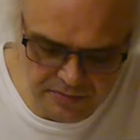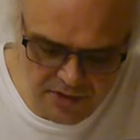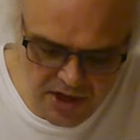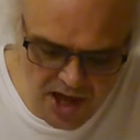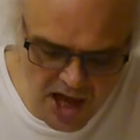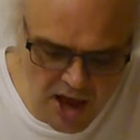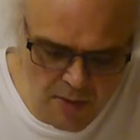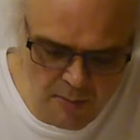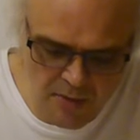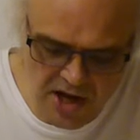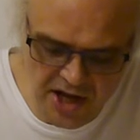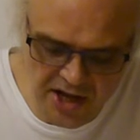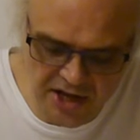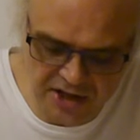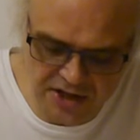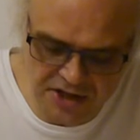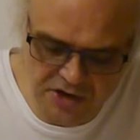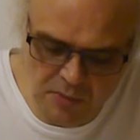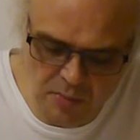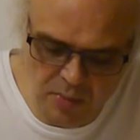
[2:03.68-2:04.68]
Emily
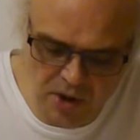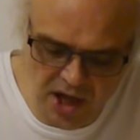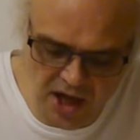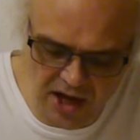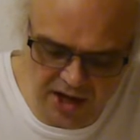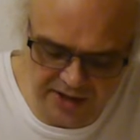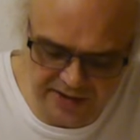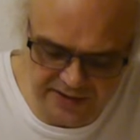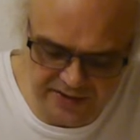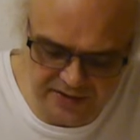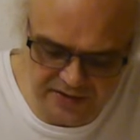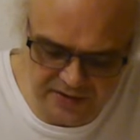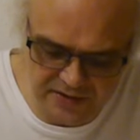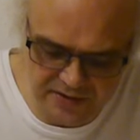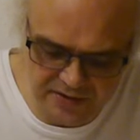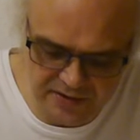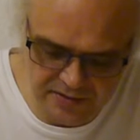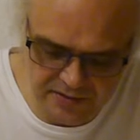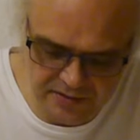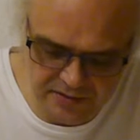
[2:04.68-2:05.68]
and her plants,
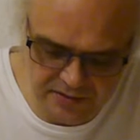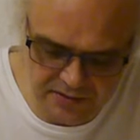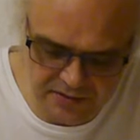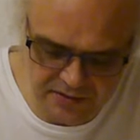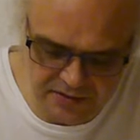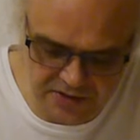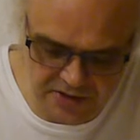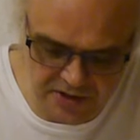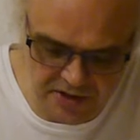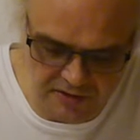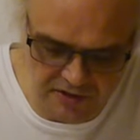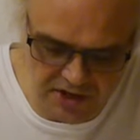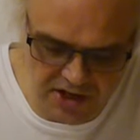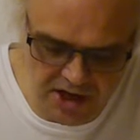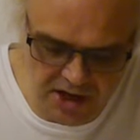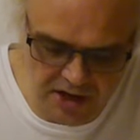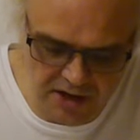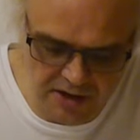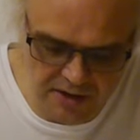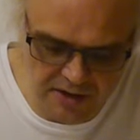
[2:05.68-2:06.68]

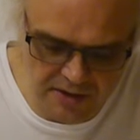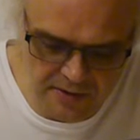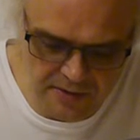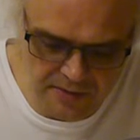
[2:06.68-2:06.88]
Sylvia.